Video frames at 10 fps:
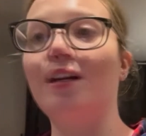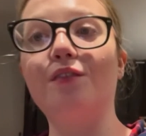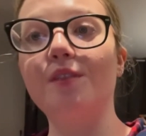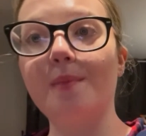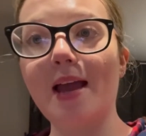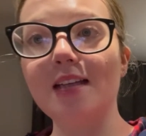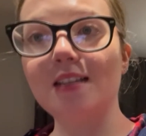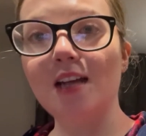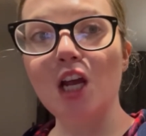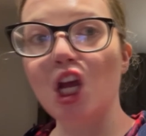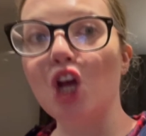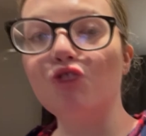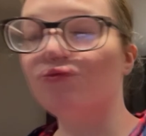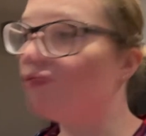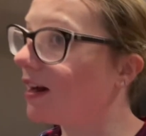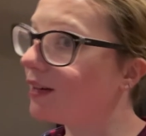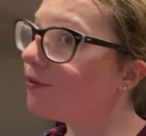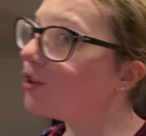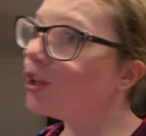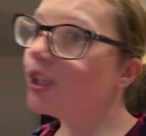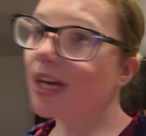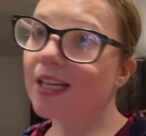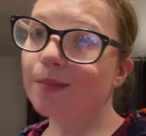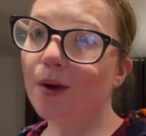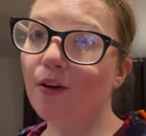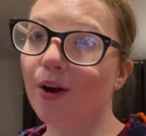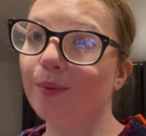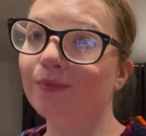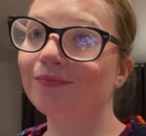off to bed, ready for a new day tomorrow.